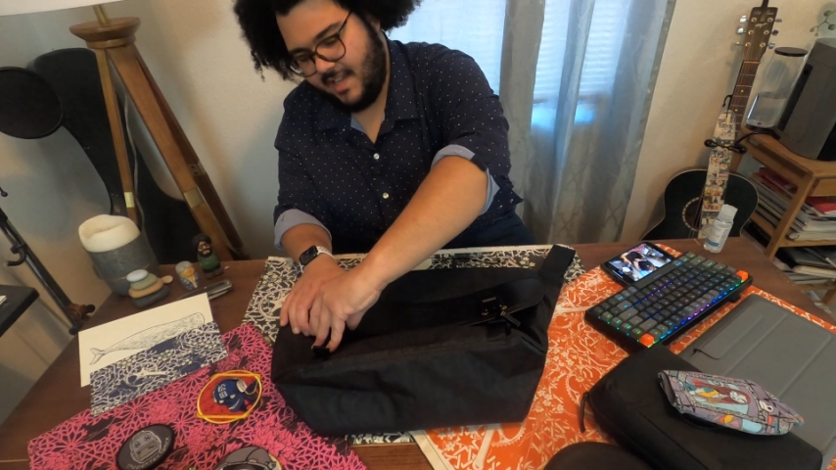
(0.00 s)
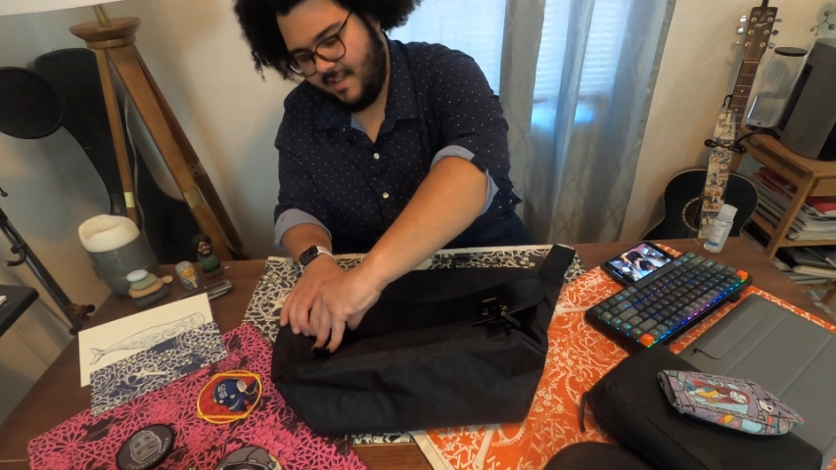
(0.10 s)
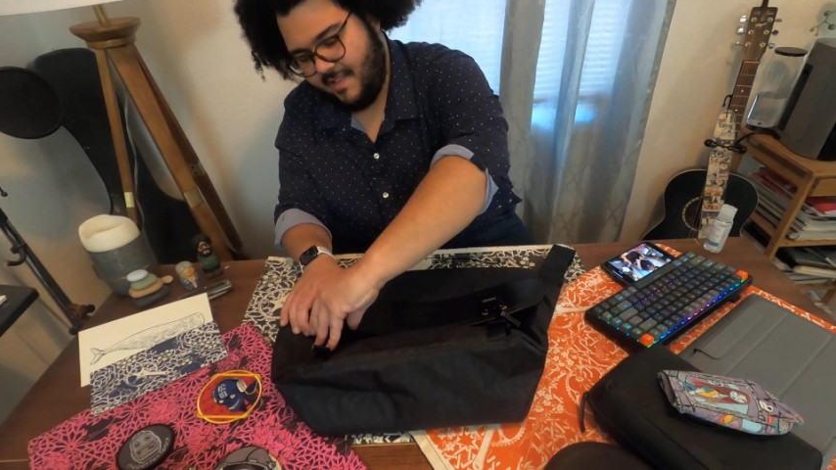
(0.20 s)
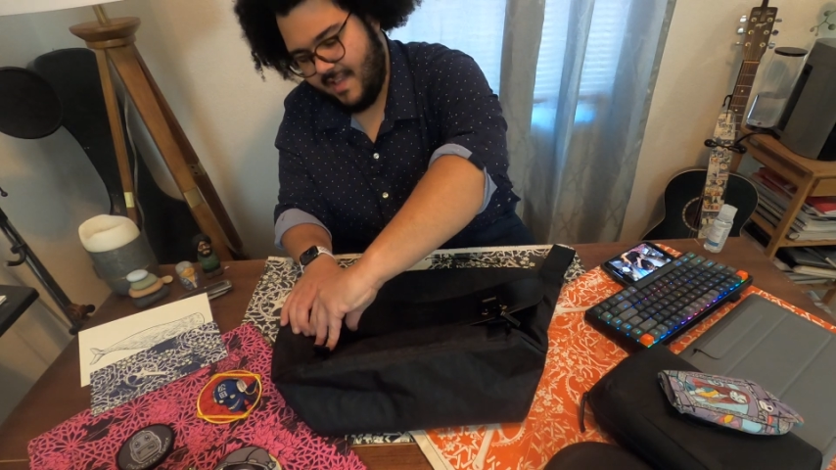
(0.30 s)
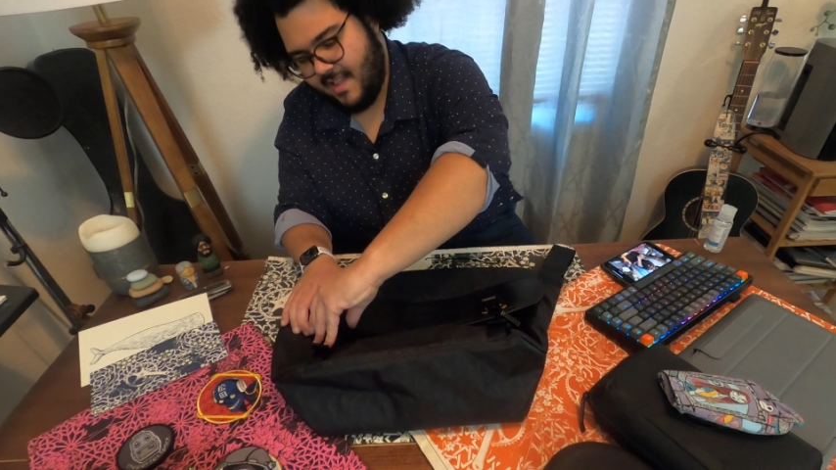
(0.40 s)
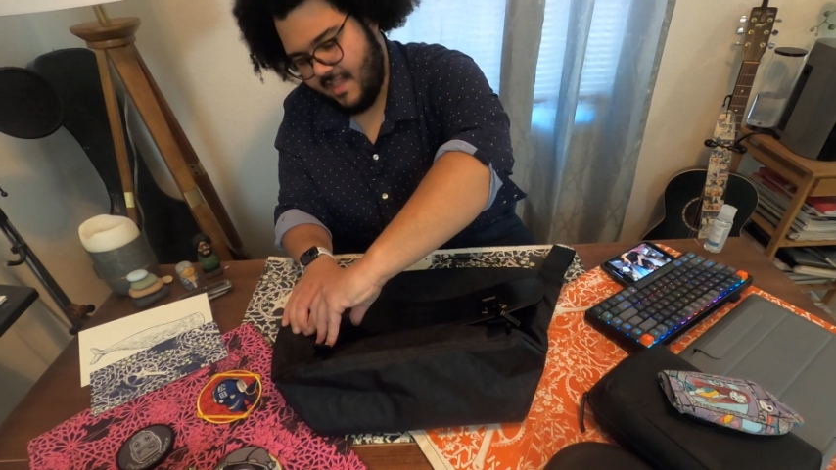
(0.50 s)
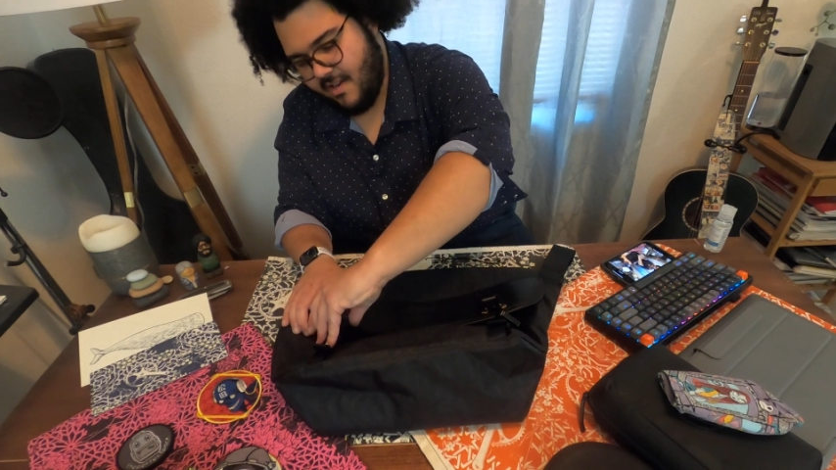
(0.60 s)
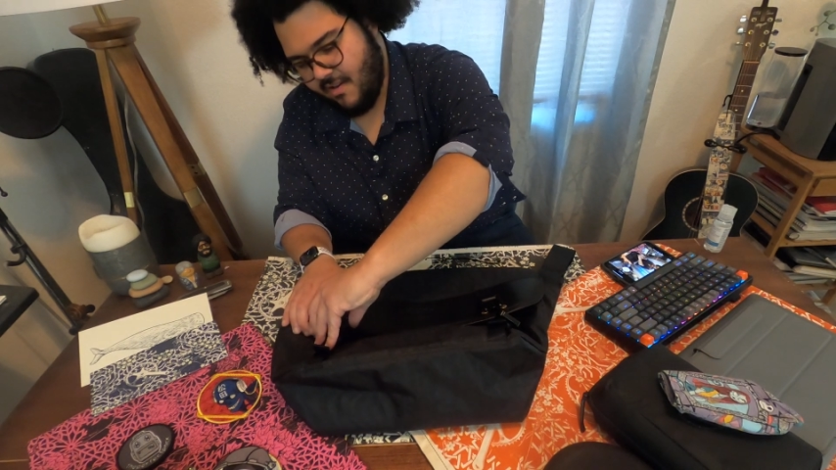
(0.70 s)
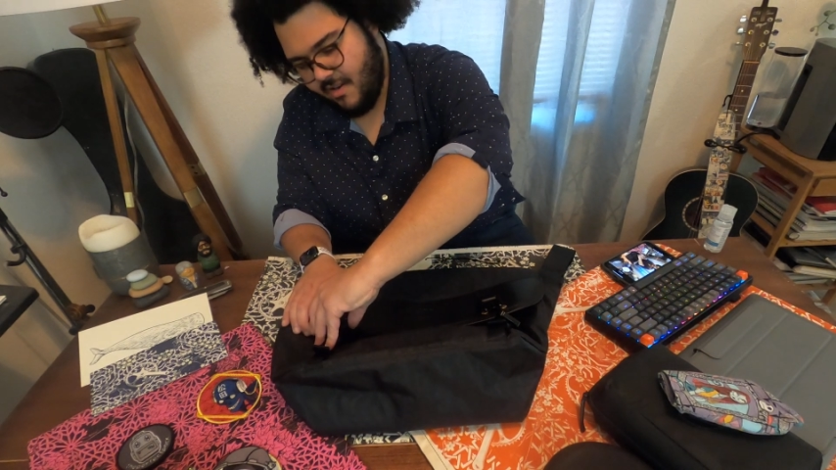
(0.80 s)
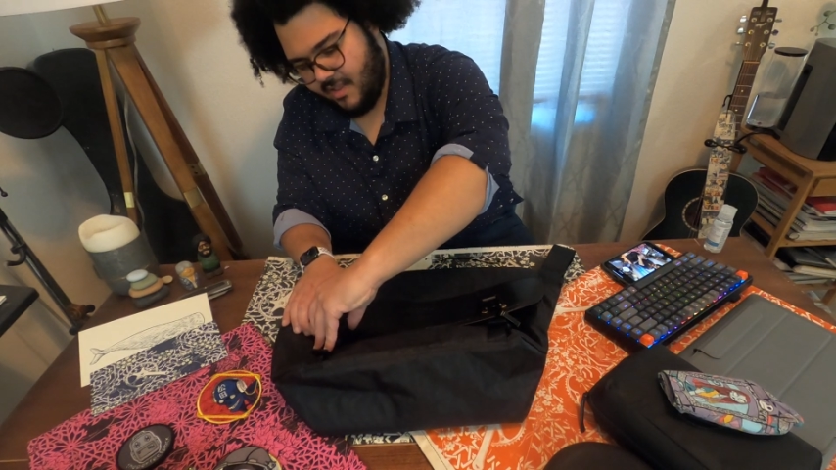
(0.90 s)
is that
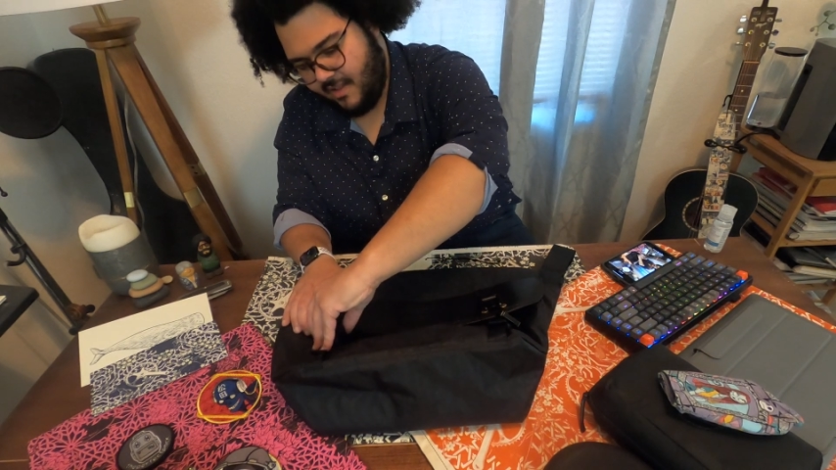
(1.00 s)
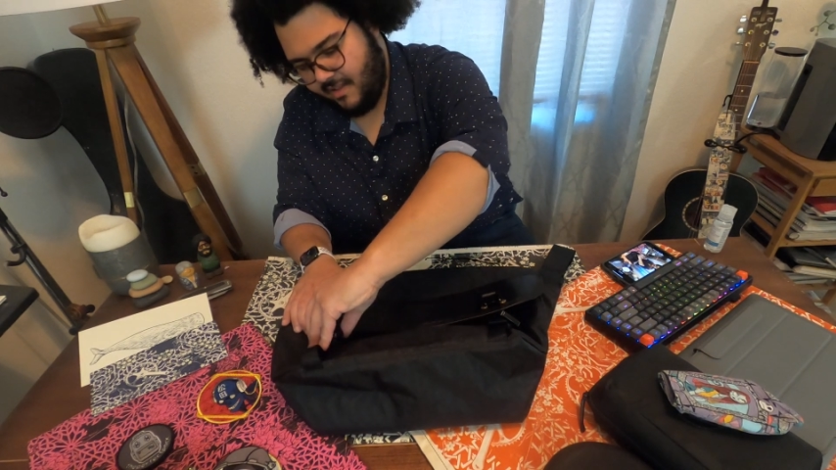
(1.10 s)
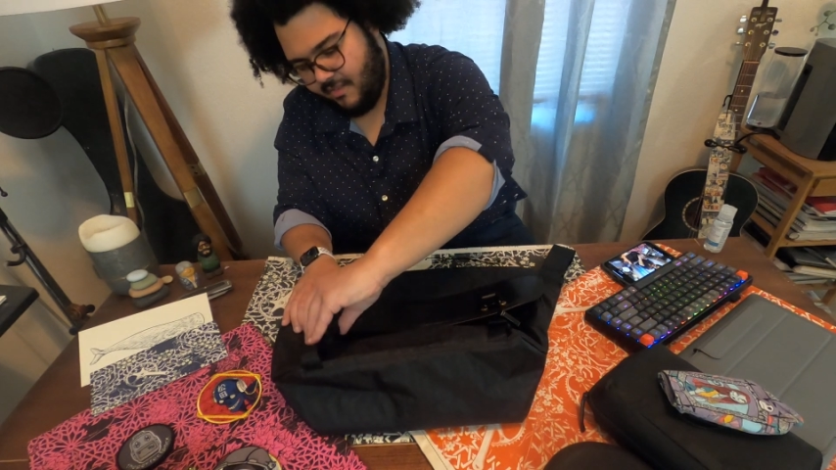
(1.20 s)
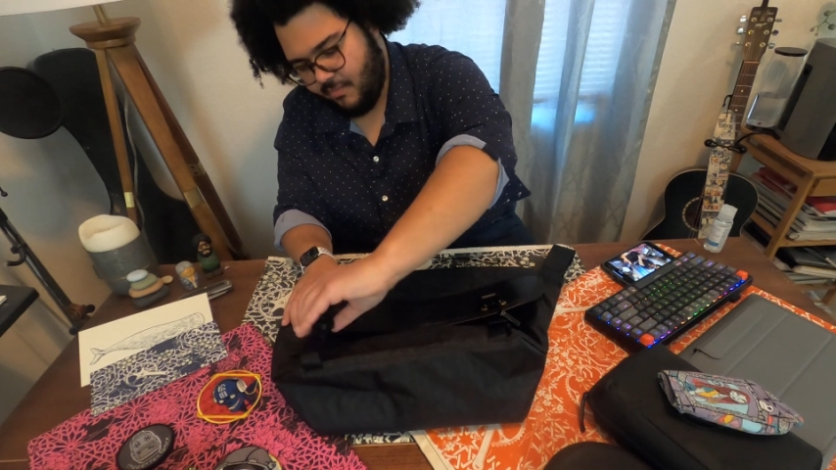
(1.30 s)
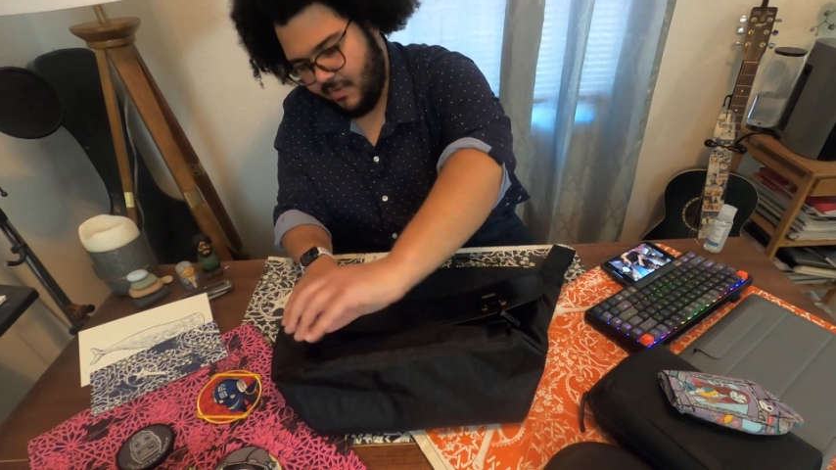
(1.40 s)
there are these